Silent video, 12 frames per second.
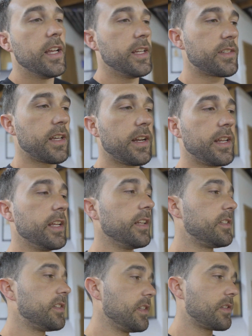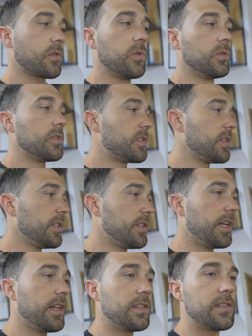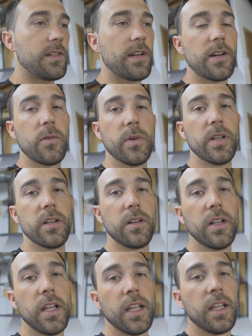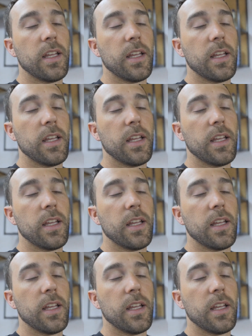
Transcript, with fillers: It's got heated seats, cooled seats, heated steering wheel,